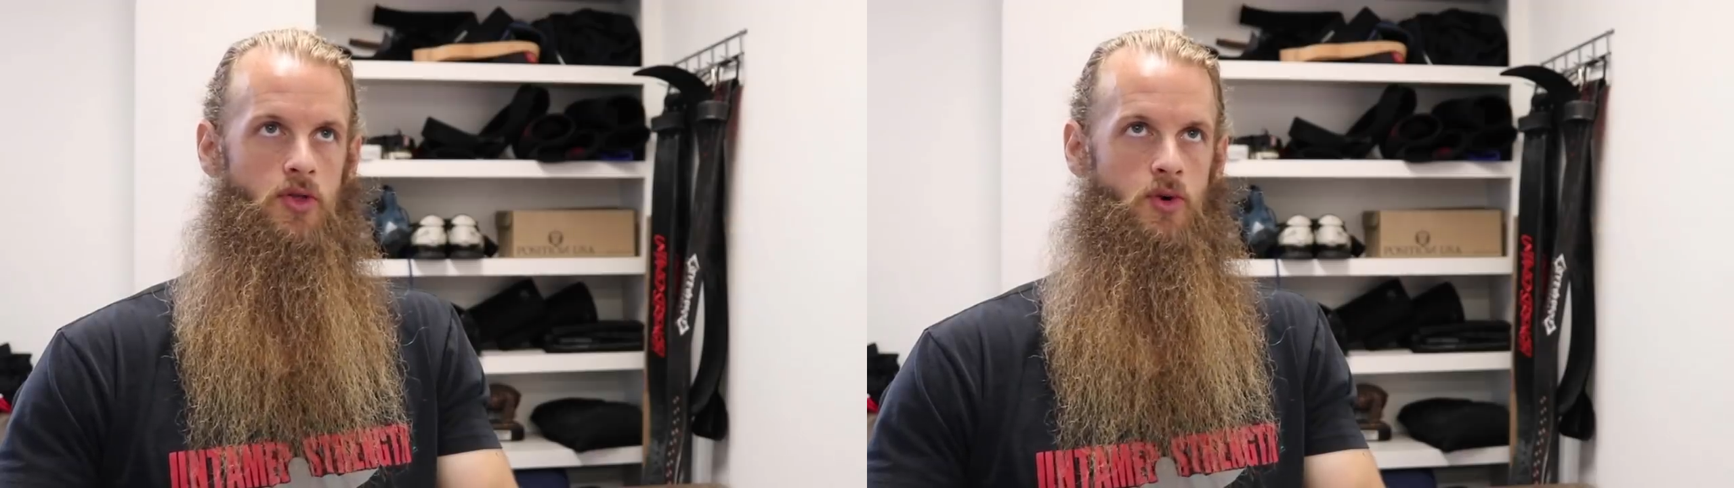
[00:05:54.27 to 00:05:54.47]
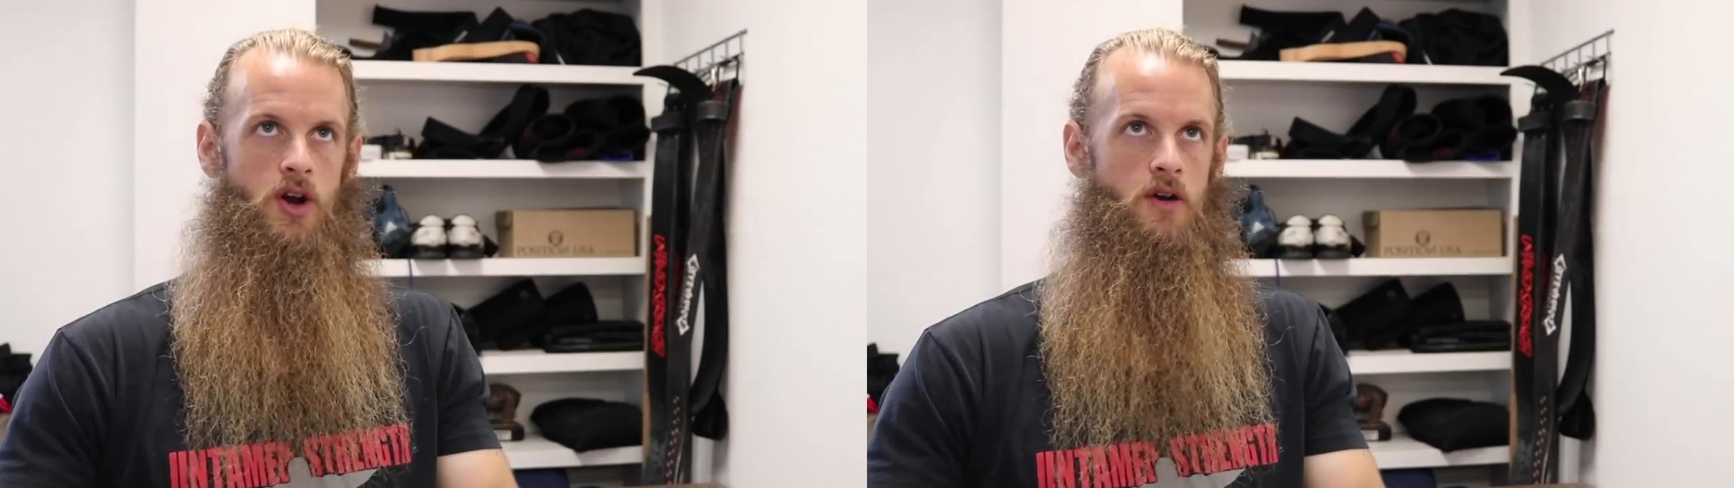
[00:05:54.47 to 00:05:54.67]

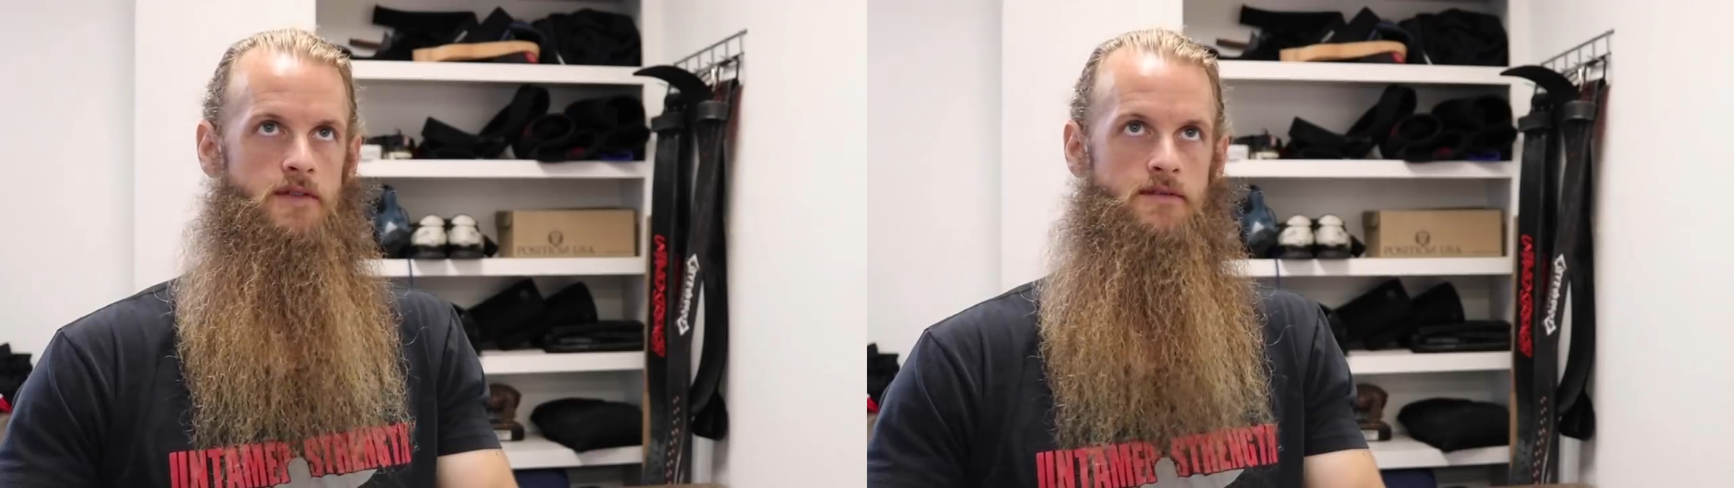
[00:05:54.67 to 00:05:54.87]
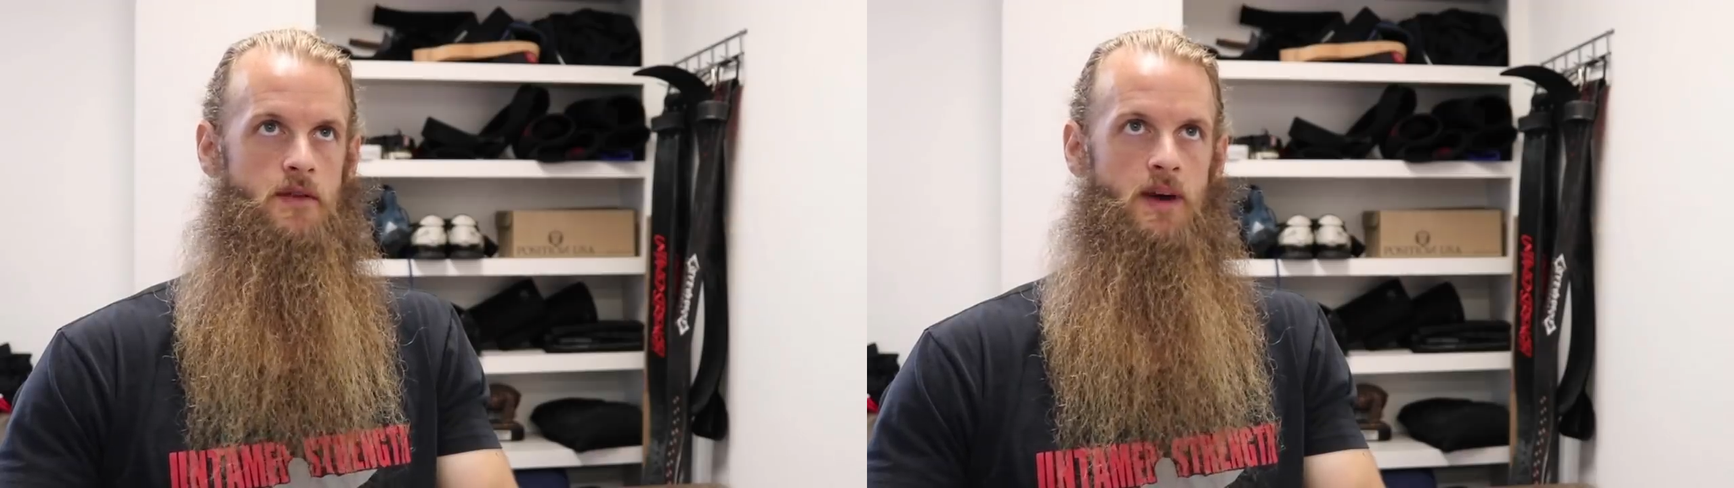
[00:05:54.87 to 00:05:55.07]

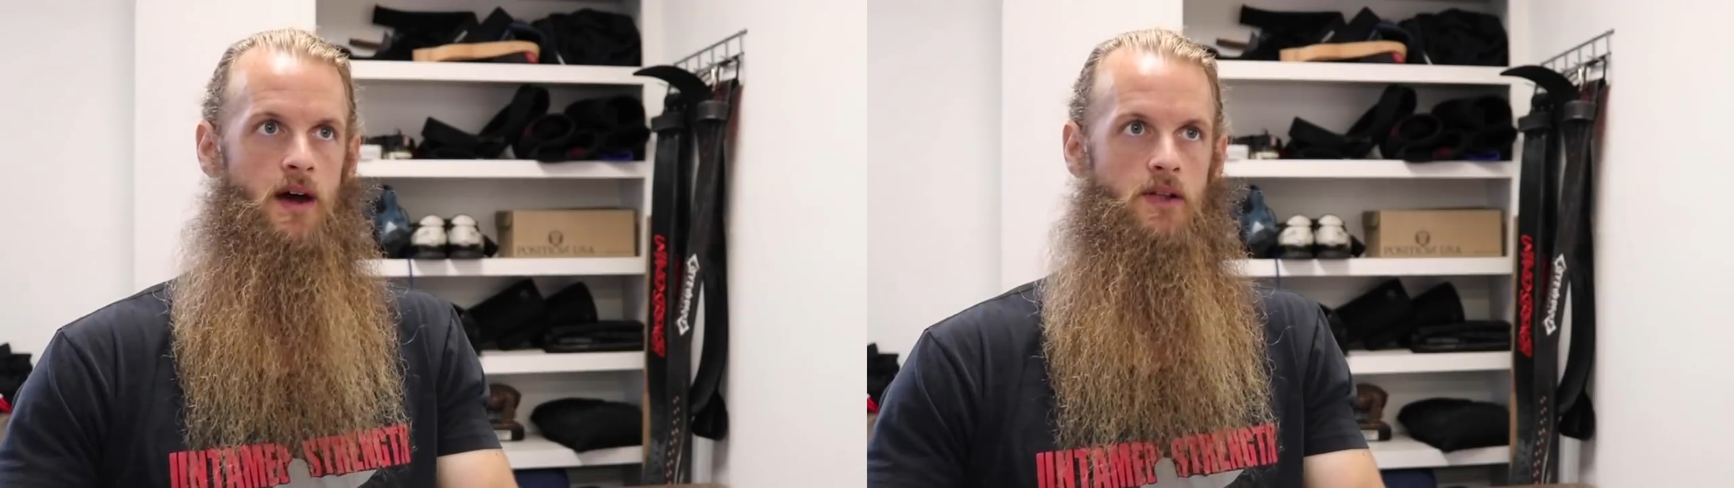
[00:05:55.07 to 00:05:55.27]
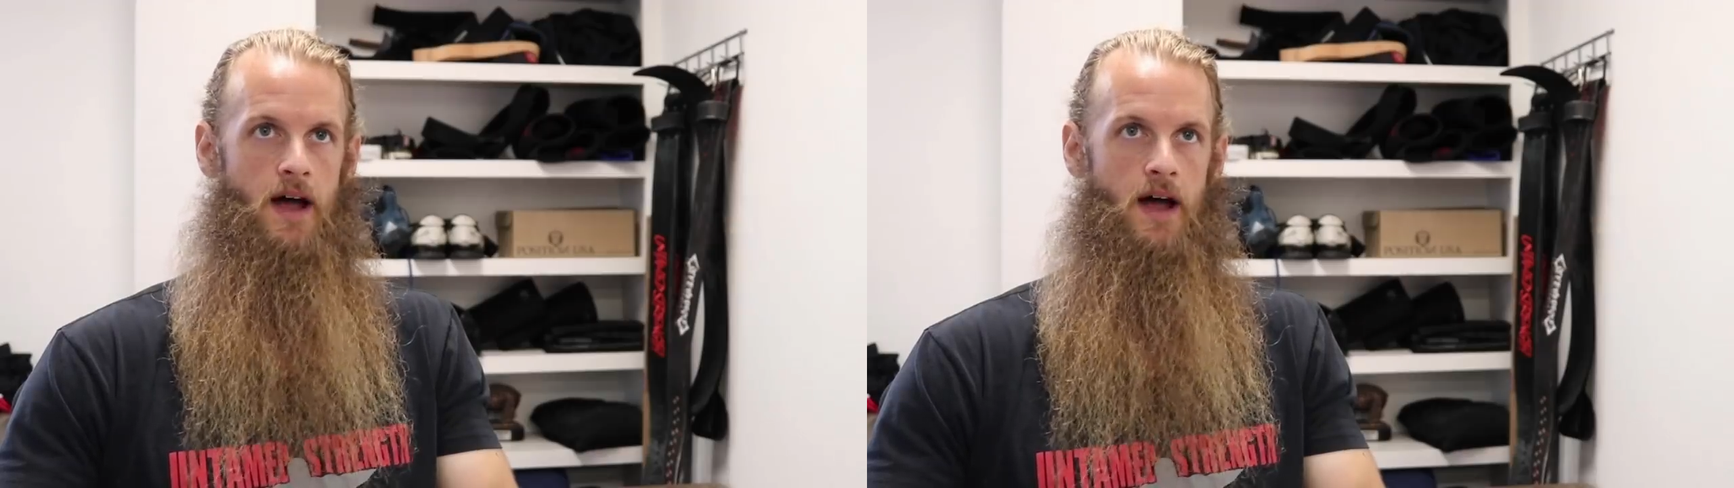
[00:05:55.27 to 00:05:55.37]
350 pound